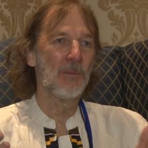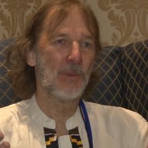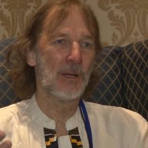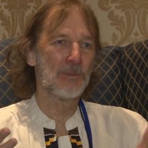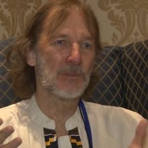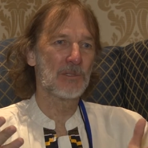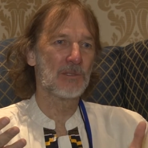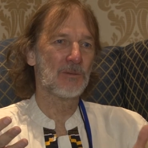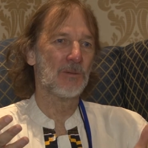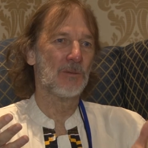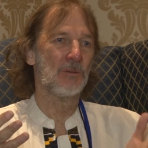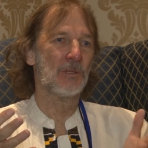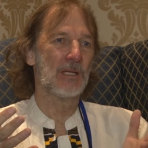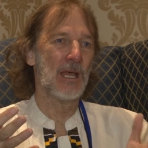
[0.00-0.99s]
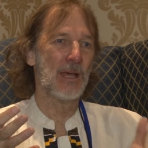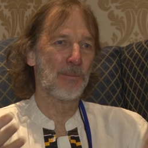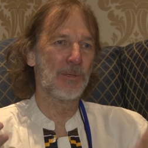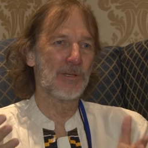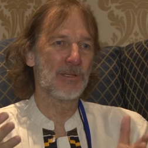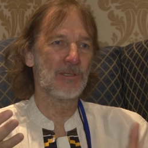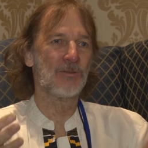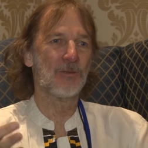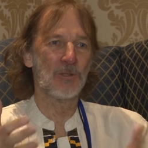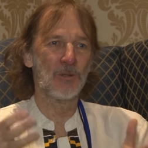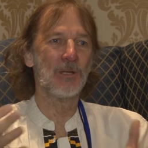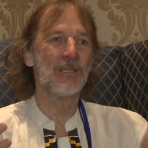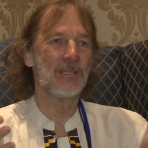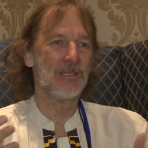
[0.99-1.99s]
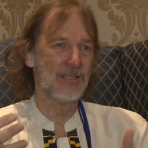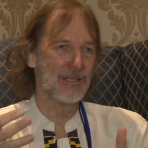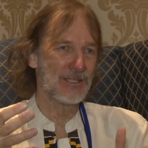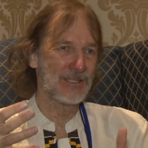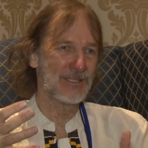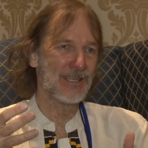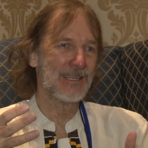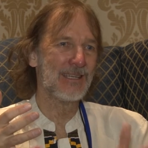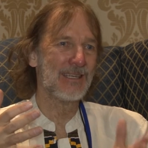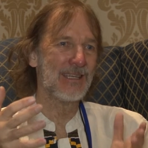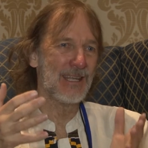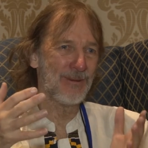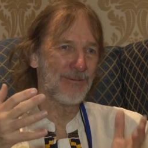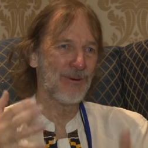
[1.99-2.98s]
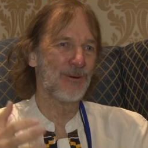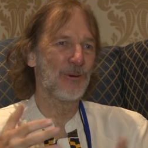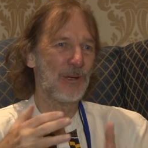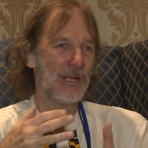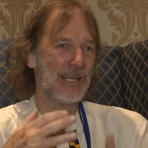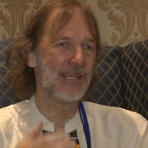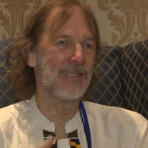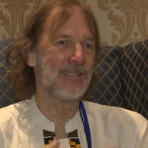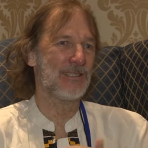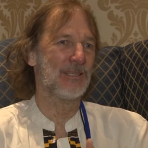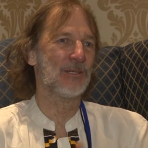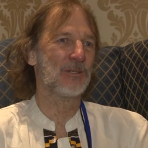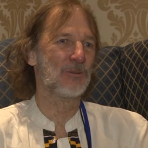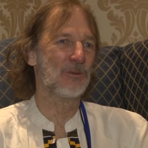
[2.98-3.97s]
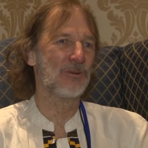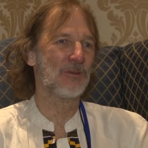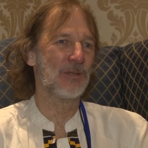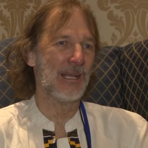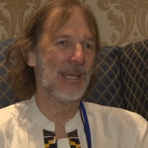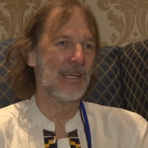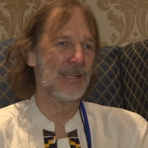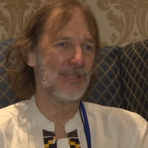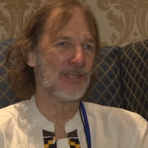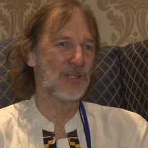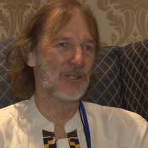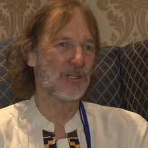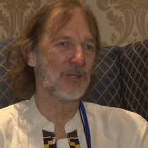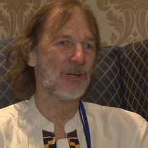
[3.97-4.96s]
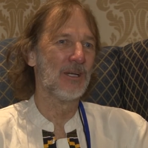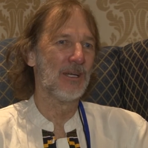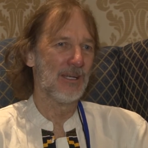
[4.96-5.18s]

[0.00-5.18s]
perhaps what happened is for 20 years they never really dealt with the land issue.